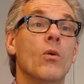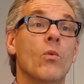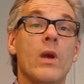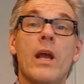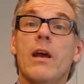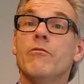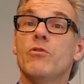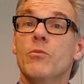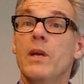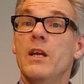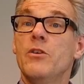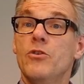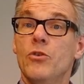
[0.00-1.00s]
we have to
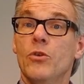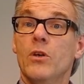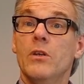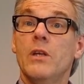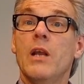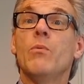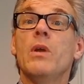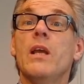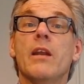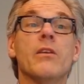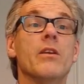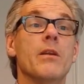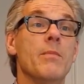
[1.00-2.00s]
make sure that we
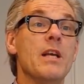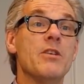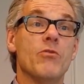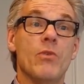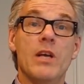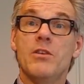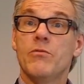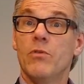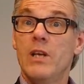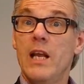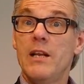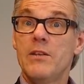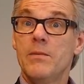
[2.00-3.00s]
get the best rates for
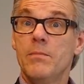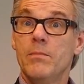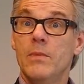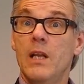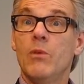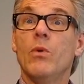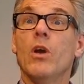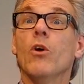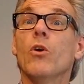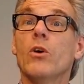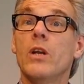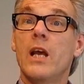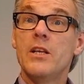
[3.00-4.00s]
that we
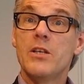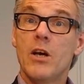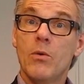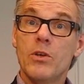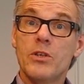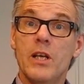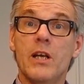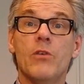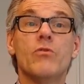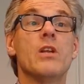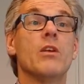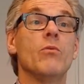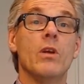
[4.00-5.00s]
organize ourselves,
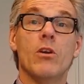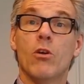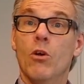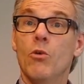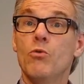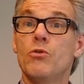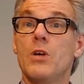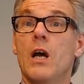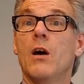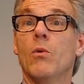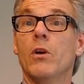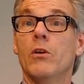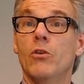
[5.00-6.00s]
that we close
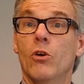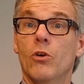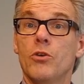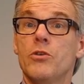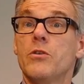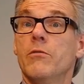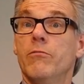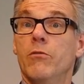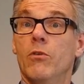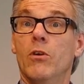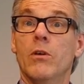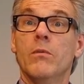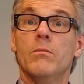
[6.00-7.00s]
our doors
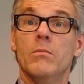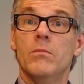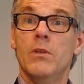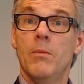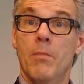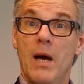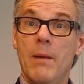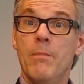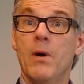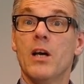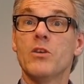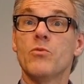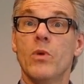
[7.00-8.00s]
for the
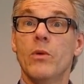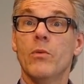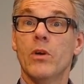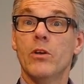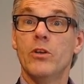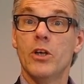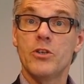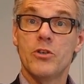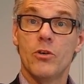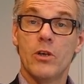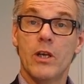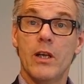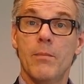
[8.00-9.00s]
bypass we were just
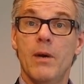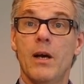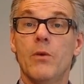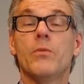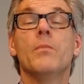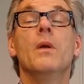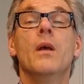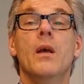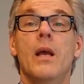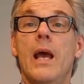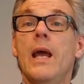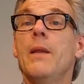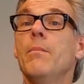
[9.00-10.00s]
talking about,
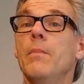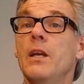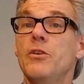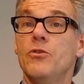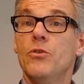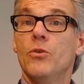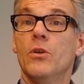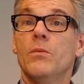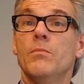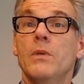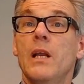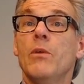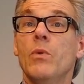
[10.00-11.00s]
and make sure
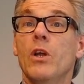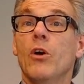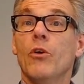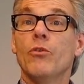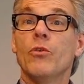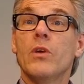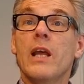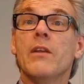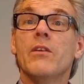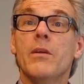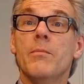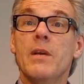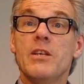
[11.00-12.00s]
that we also get
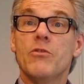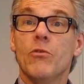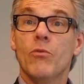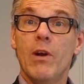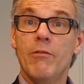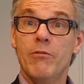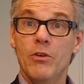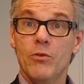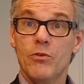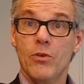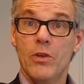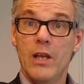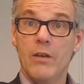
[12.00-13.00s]
the best
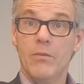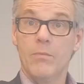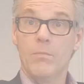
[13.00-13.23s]
revenues on that.